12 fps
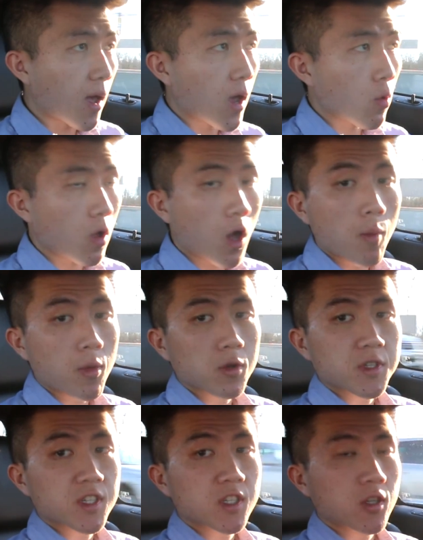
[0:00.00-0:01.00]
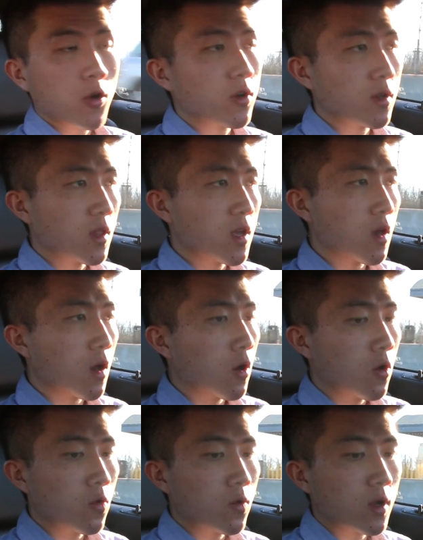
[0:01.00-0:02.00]
I will almost certainly
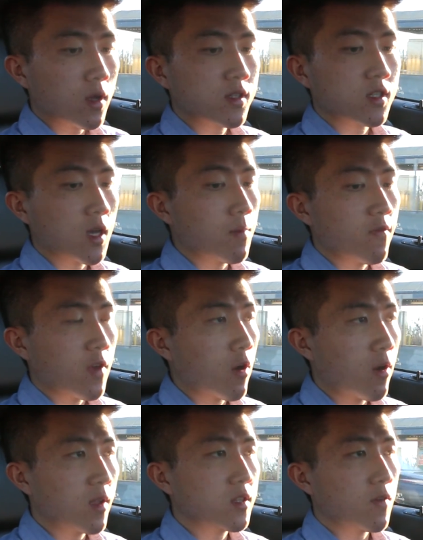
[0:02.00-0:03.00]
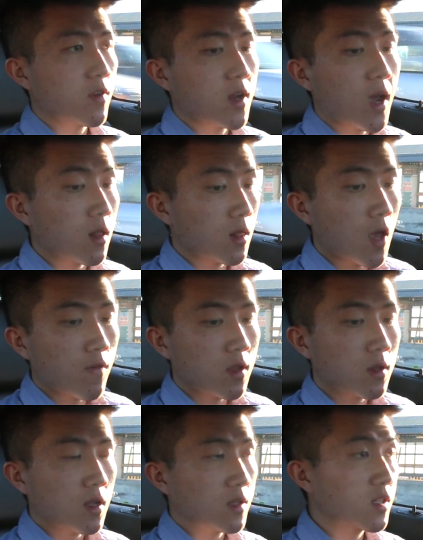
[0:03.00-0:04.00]
own some variant of a
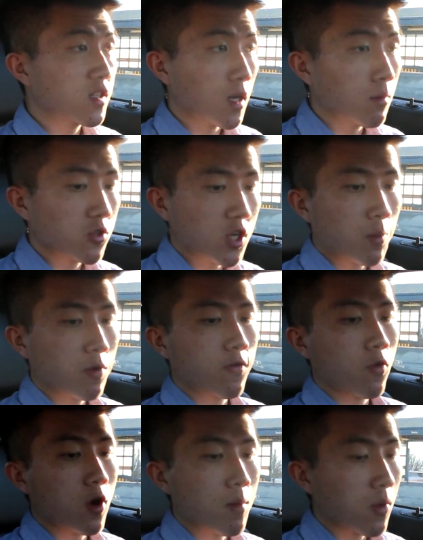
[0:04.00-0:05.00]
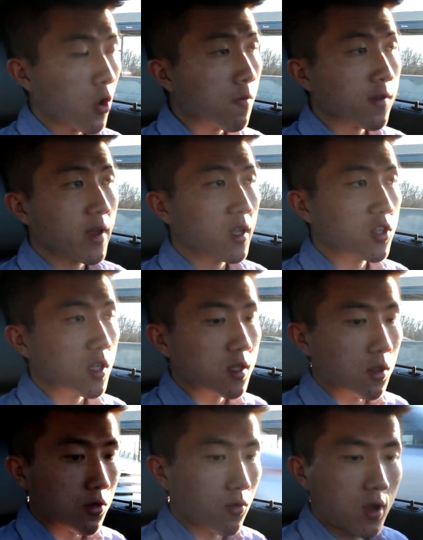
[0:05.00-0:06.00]
911 in some shape or form, hopefully a
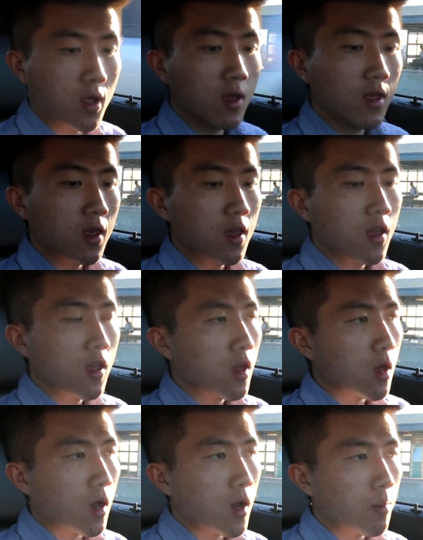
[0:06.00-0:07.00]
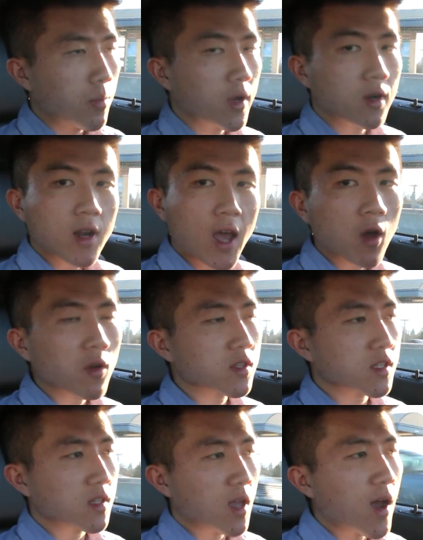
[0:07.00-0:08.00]
GT3. But now
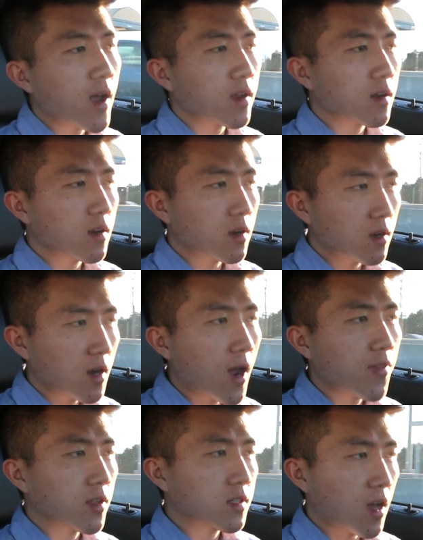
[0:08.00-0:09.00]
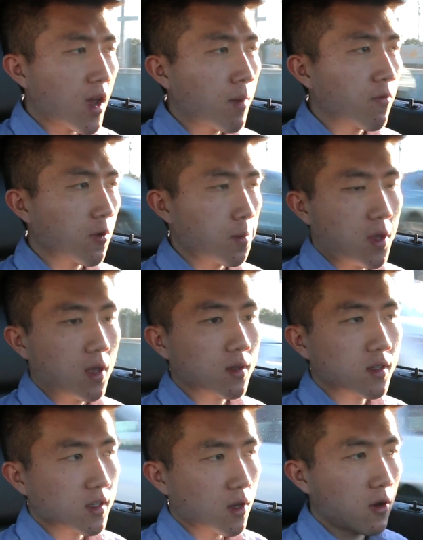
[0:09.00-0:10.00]
is not the time for me.
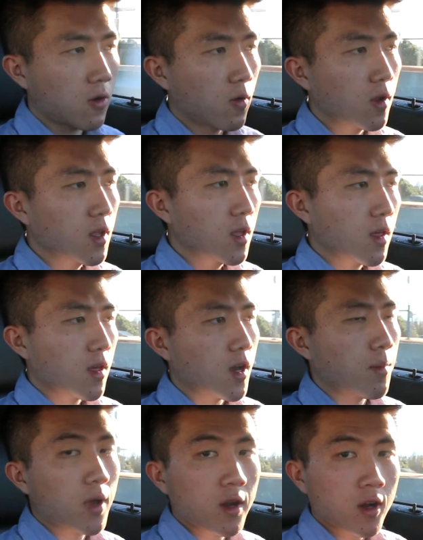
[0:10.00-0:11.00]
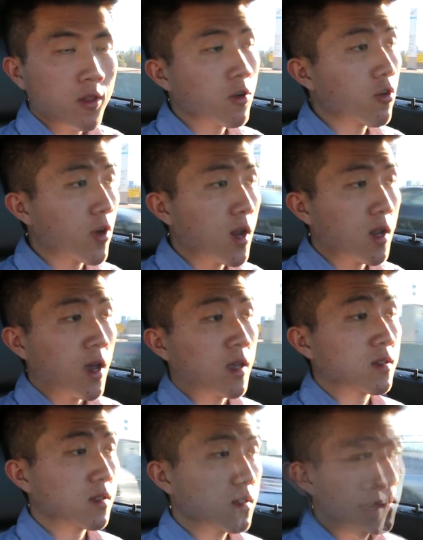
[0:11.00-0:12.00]
So another great
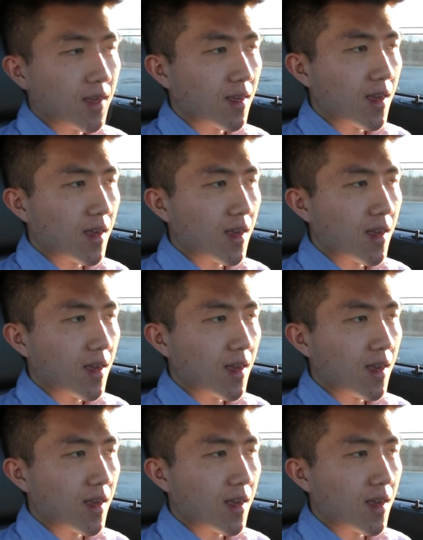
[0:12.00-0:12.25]
guess.